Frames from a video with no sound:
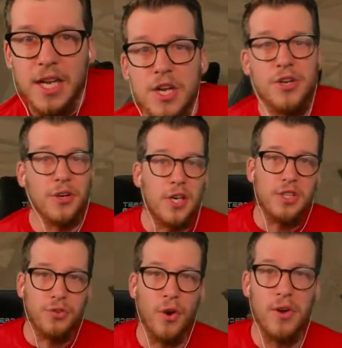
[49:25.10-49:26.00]
Your
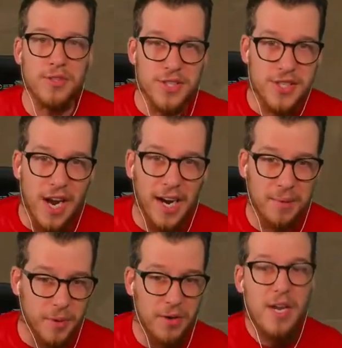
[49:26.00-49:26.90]
controls suck,
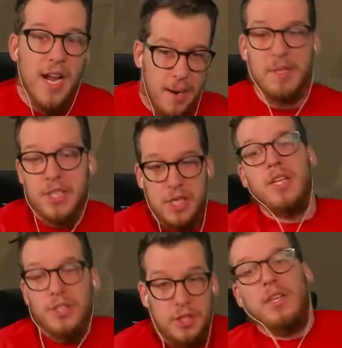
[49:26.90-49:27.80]
bro. I'm like
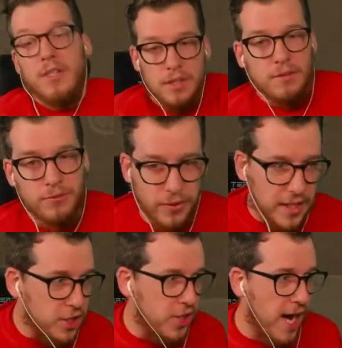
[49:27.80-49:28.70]

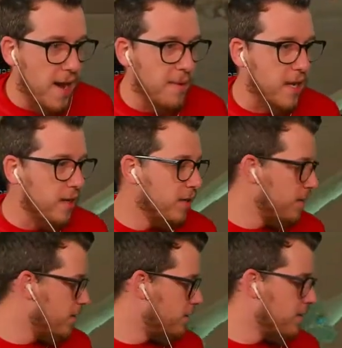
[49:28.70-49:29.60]
freaking jamming
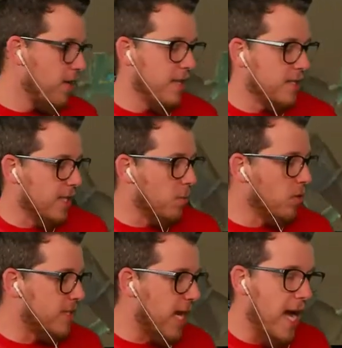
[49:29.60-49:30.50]
and this thing
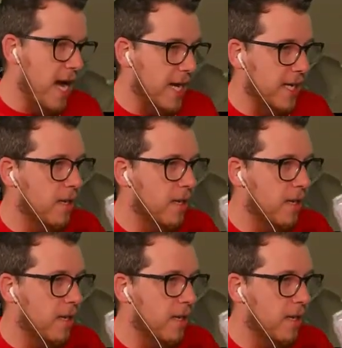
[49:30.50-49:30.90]
won't die.